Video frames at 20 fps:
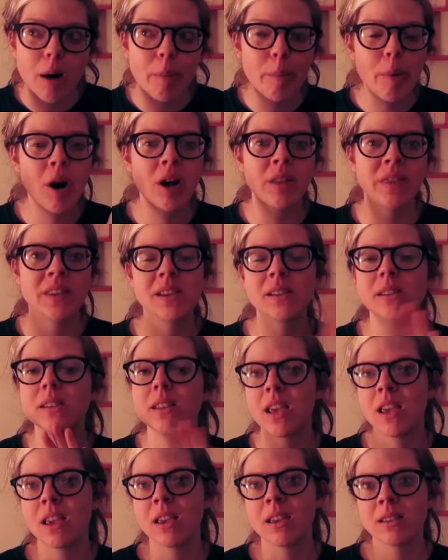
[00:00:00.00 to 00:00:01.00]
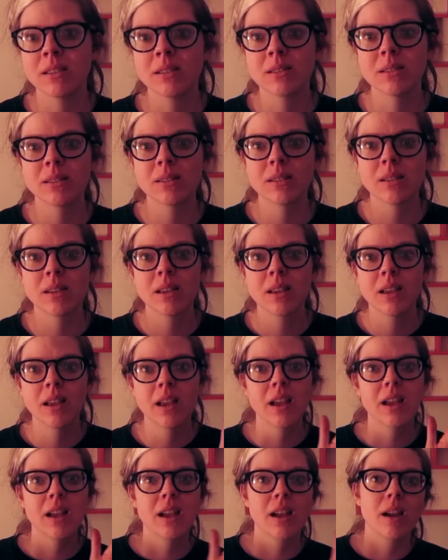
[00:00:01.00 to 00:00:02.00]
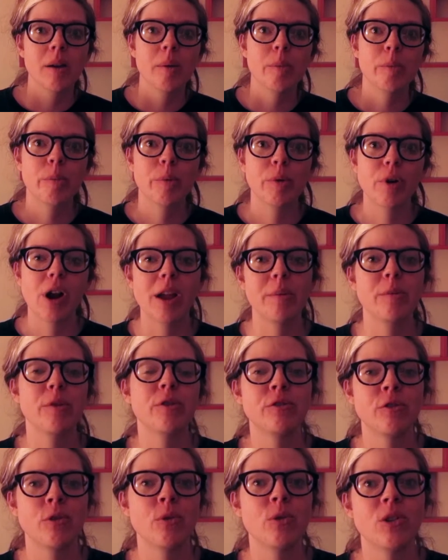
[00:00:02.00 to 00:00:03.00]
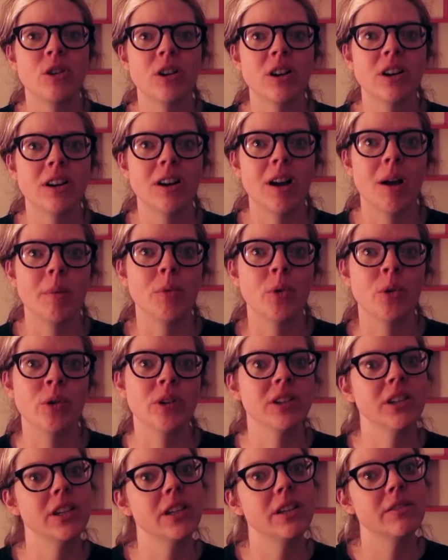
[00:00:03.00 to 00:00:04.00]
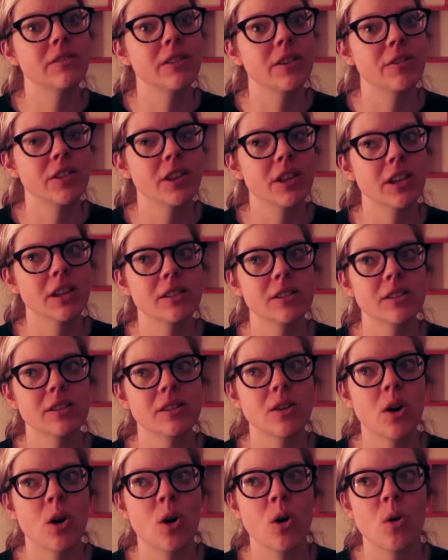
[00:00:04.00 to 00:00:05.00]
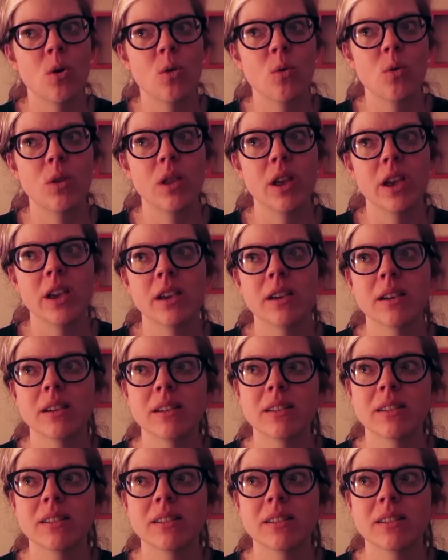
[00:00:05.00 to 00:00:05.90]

upon these things right before I'm going to leave? I feel like it's so like